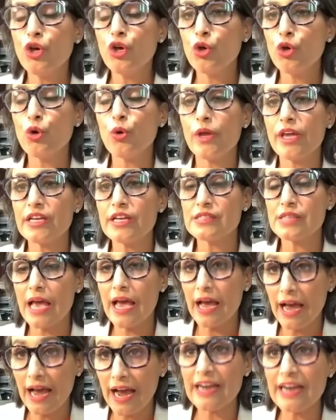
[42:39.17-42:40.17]
who is
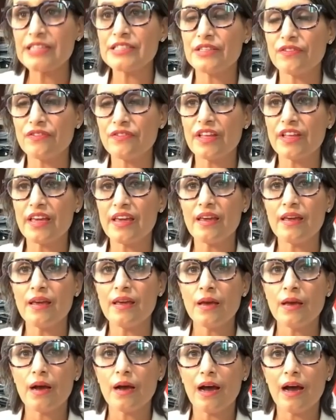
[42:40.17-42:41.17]
actively
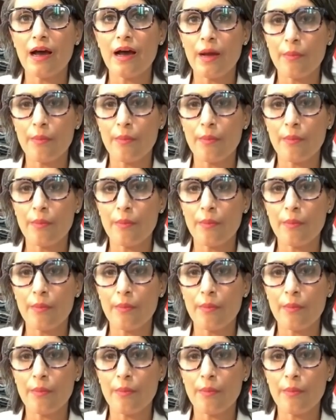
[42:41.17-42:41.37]
uh,